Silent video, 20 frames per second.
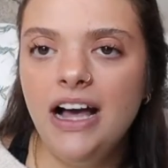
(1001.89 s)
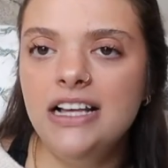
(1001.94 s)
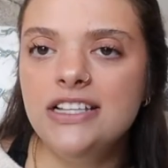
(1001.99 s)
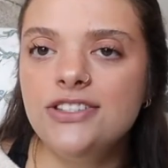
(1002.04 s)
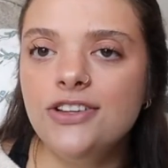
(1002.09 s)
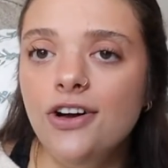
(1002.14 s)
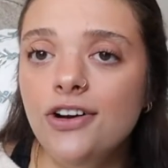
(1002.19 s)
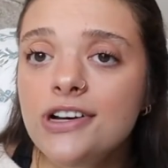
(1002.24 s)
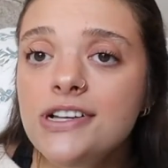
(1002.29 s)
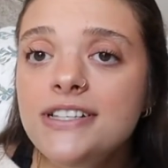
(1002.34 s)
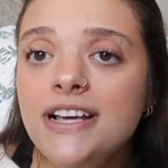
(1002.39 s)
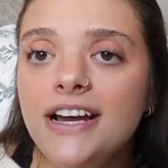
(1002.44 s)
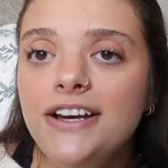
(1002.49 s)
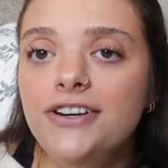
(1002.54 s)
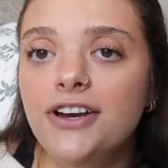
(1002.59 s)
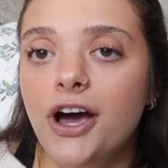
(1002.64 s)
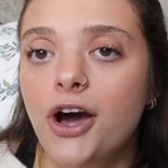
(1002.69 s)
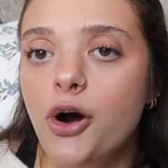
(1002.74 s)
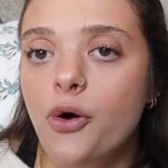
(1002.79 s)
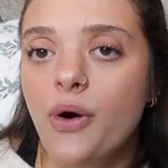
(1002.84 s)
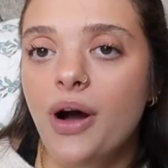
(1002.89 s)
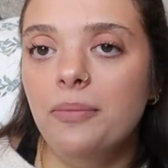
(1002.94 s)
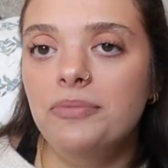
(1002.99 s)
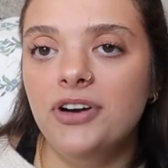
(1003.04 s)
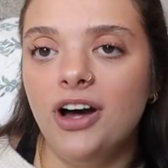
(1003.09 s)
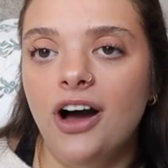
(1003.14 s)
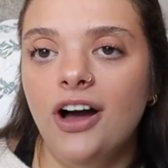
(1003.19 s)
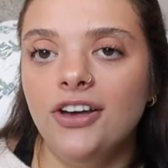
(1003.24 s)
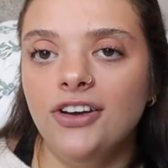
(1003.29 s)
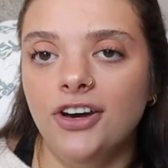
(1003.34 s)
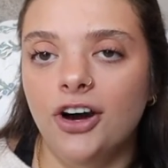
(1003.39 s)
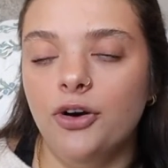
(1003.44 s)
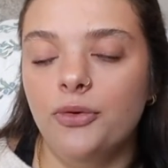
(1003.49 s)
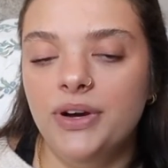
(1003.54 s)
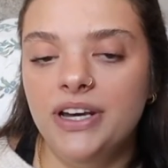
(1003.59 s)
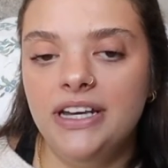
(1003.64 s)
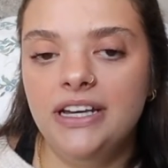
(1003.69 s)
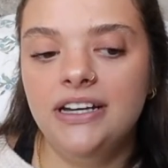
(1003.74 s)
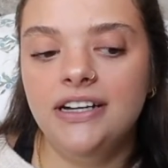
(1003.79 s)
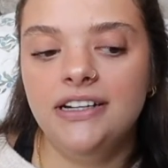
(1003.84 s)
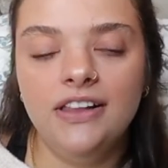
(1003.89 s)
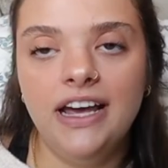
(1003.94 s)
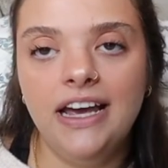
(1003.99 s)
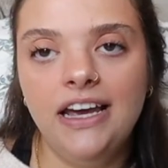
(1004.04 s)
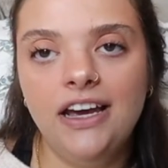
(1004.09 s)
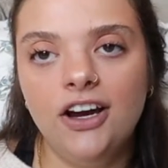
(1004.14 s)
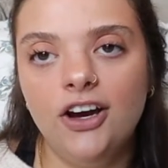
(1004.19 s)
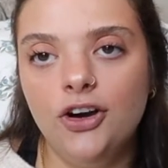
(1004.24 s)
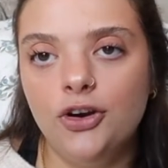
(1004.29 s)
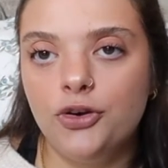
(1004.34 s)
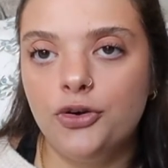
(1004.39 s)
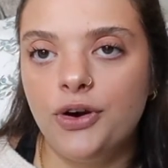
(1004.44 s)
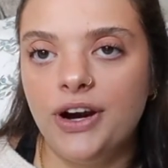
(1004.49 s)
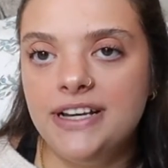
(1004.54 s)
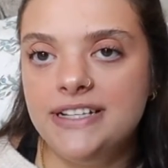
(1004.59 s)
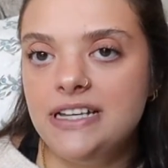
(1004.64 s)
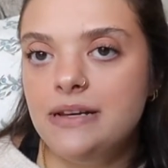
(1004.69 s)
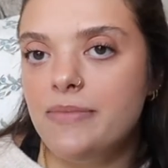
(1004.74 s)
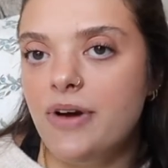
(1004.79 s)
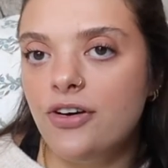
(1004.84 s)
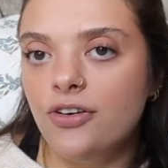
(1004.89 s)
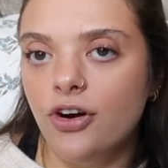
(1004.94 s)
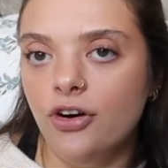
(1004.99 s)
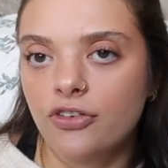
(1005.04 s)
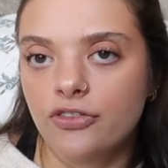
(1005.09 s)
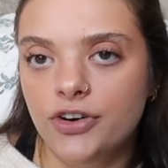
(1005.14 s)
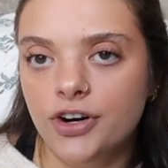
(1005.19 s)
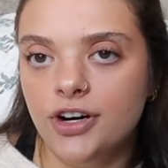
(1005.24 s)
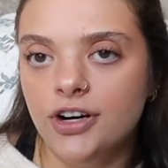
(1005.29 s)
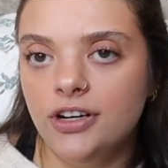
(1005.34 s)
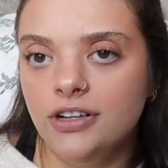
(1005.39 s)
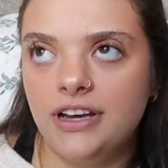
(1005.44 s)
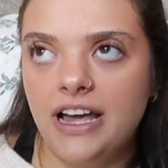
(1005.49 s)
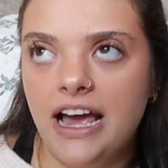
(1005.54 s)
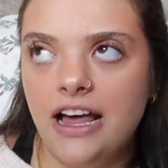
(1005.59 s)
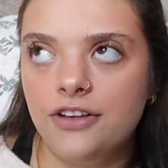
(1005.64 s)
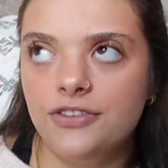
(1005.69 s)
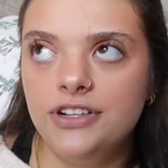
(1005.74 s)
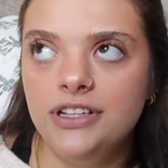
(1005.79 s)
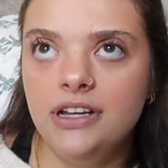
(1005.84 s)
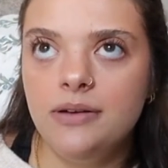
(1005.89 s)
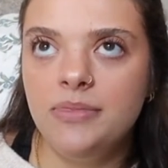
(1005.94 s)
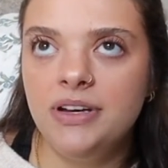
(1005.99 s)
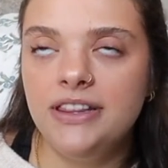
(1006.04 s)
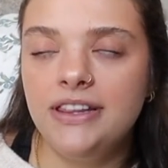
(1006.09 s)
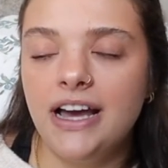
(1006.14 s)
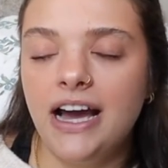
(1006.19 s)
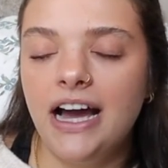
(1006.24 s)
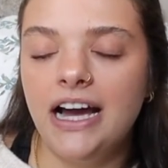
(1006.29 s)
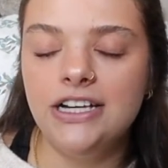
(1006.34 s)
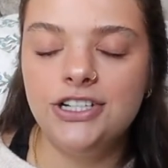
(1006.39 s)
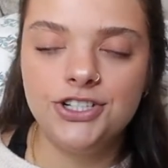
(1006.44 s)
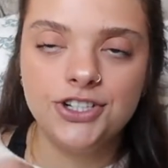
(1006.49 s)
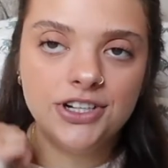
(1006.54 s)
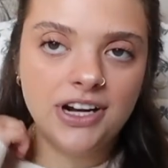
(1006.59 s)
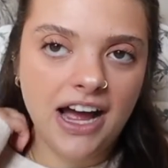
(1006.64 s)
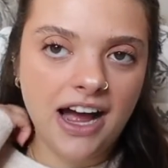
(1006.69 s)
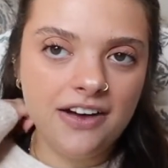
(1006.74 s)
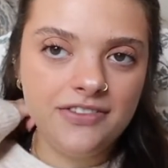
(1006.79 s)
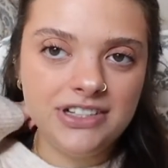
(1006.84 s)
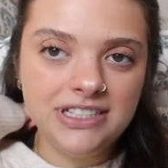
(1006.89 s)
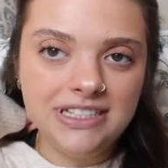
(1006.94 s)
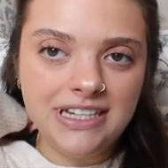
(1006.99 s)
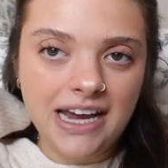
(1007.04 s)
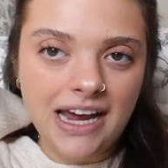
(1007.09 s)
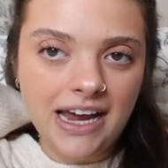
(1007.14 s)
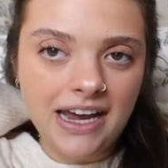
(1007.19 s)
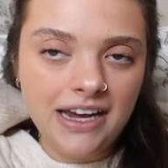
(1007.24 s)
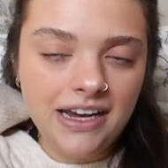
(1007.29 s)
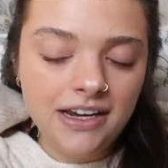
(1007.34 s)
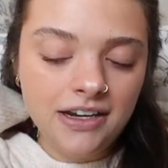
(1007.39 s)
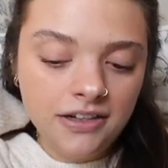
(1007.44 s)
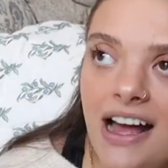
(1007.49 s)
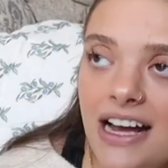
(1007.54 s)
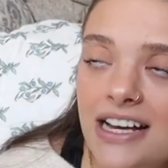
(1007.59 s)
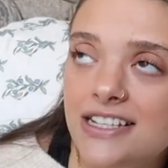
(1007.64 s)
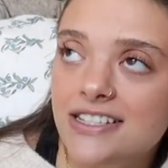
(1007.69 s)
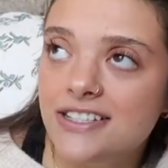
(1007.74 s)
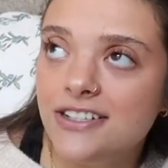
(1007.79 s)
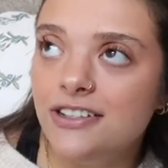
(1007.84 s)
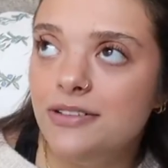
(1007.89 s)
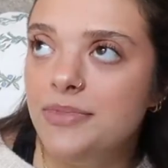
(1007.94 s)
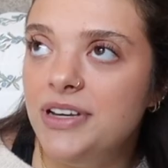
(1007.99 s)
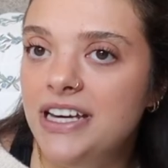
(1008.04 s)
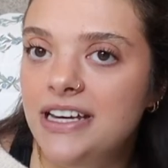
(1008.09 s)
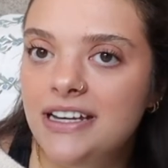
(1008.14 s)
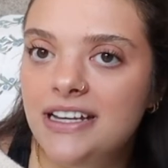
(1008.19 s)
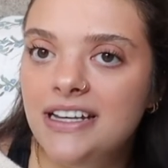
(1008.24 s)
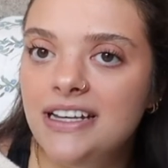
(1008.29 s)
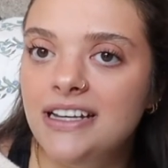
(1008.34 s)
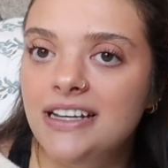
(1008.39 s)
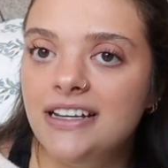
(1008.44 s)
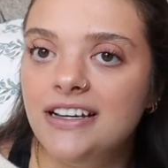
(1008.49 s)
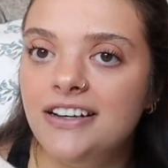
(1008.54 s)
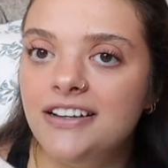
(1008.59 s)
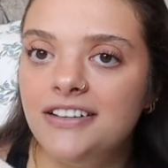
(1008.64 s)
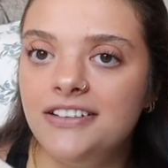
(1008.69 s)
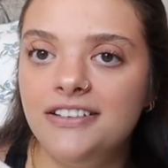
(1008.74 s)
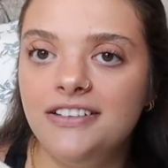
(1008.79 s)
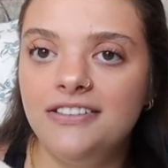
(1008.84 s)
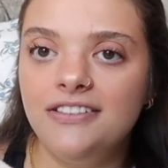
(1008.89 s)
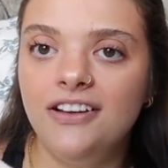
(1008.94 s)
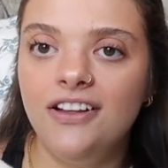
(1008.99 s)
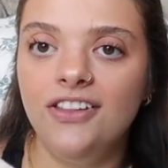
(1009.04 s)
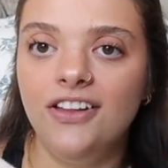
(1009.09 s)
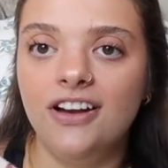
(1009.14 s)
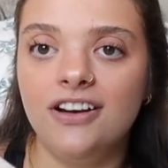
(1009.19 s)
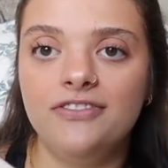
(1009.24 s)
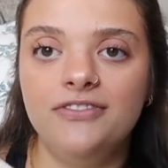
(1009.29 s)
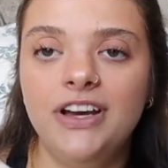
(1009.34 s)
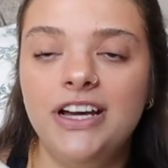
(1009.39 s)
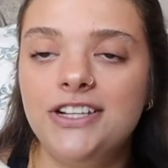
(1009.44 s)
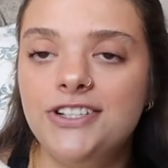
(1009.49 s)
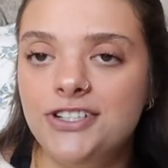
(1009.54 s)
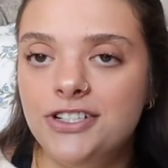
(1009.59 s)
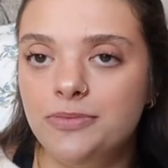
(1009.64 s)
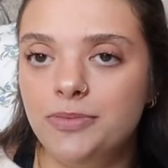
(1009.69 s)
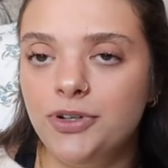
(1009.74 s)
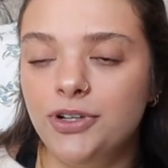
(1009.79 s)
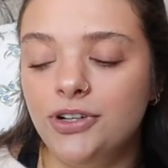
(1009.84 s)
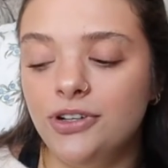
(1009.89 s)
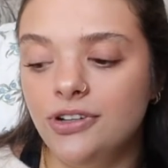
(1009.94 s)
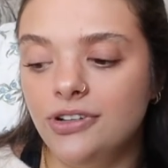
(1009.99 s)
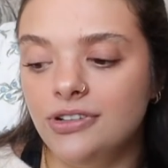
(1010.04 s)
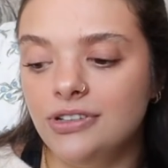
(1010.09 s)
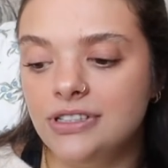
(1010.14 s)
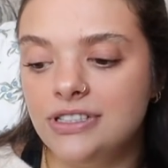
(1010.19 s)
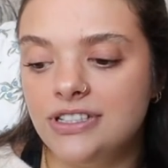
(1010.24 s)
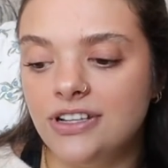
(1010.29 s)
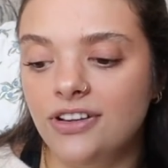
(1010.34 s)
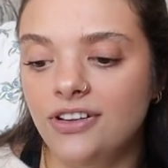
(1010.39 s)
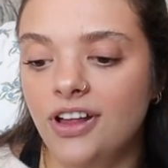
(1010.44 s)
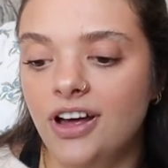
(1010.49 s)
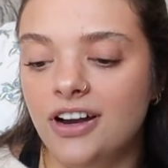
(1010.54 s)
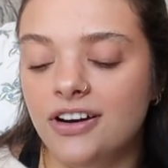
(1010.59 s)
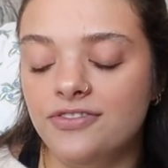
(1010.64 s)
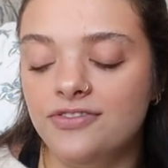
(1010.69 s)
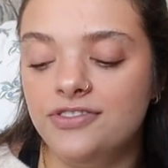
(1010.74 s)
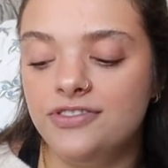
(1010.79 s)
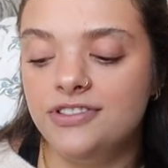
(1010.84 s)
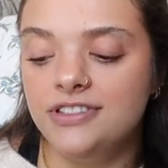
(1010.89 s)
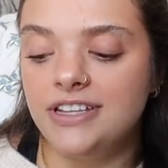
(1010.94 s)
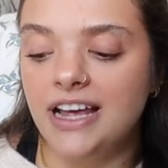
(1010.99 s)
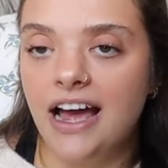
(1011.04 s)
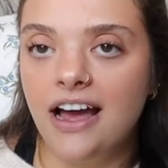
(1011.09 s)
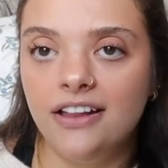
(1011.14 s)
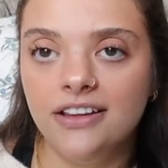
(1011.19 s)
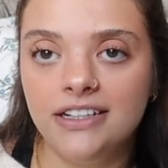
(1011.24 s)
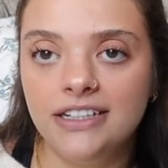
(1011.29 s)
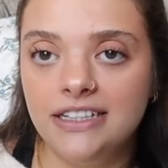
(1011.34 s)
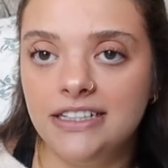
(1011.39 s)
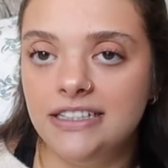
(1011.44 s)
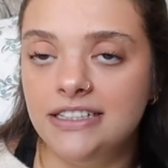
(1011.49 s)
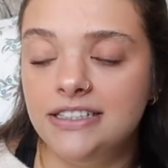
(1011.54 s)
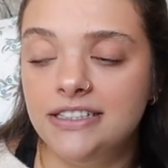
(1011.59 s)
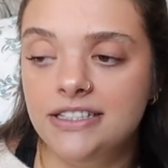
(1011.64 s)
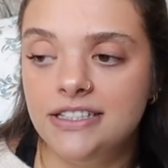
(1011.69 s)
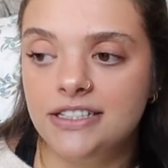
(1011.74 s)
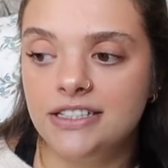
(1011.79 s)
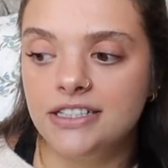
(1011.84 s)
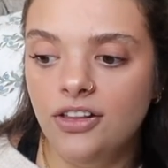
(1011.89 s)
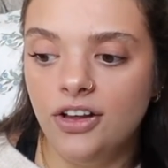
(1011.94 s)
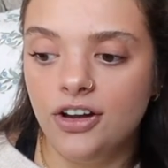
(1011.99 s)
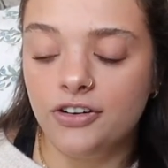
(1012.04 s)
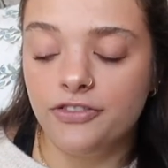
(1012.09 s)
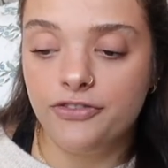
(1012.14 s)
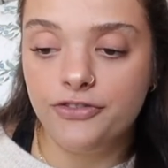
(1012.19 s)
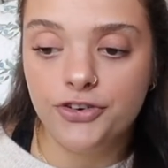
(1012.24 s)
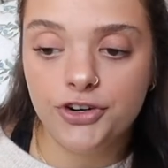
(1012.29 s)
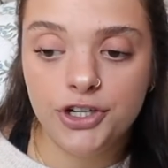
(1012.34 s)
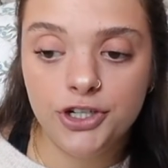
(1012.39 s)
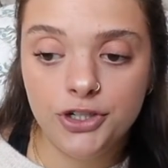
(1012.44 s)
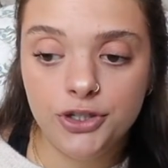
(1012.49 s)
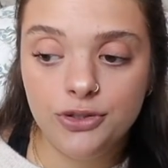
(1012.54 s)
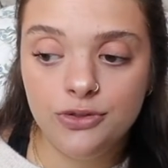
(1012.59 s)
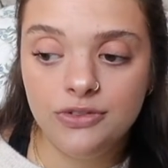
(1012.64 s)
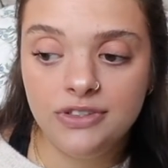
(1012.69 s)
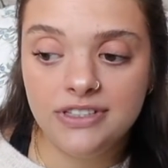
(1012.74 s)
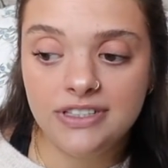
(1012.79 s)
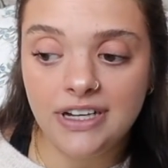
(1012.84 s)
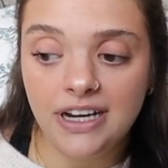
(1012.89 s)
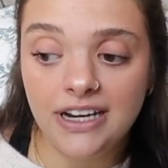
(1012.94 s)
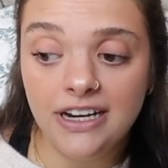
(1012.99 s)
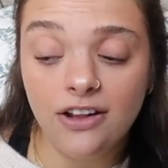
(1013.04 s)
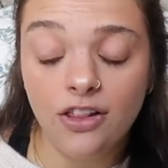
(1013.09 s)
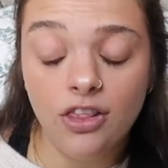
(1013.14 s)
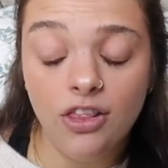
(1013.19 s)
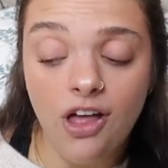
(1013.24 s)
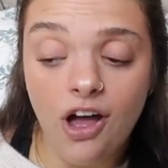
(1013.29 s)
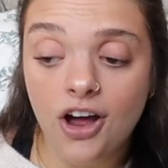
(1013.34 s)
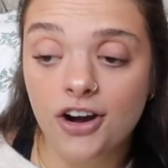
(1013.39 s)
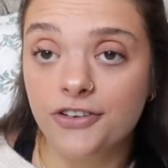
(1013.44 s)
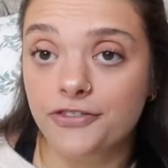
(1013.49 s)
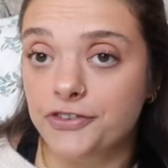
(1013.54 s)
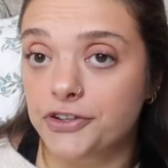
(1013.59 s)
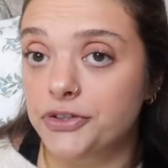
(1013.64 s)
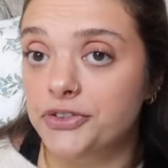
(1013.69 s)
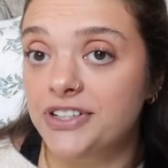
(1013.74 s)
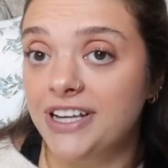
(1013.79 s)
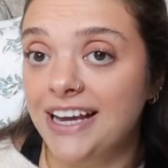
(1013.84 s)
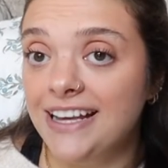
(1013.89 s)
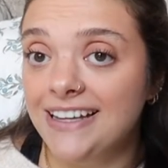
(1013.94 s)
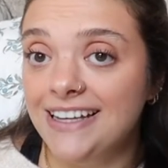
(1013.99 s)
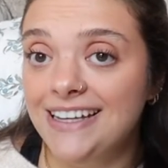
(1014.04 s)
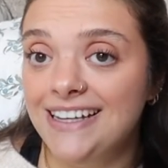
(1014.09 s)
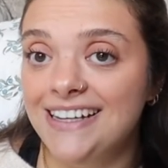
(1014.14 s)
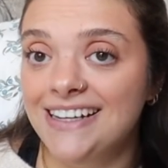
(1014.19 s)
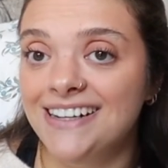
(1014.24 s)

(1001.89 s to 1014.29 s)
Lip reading: As long as I know I'm not going like a crazy amount over calorie limit that I should have a day, I still am eating a lot of vegetables, a lot of salads, a lot of fruits. I eat a lot of fruit daily.